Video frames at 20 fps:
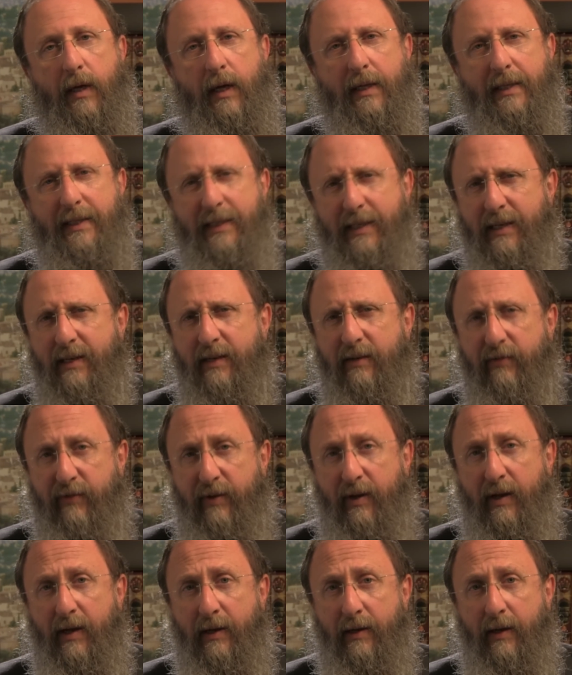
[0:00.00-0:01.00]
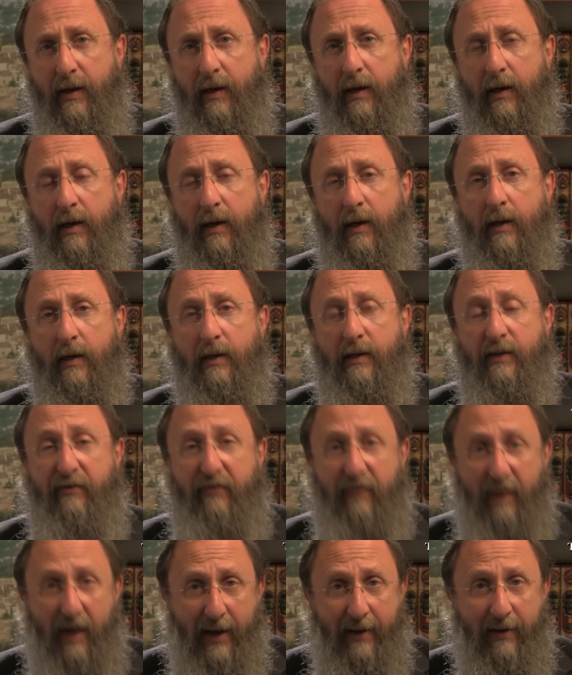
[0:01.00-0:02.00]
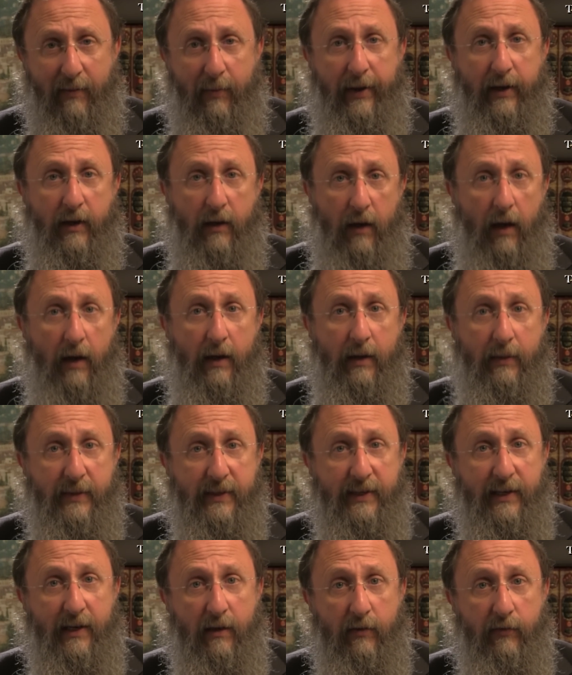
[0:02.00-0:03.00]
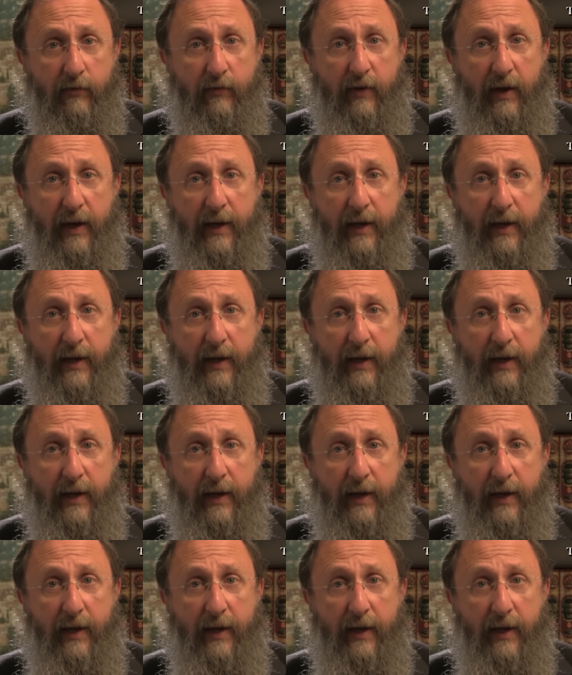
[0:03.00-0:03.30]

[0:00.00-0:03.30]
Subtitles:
A sin defined by God himself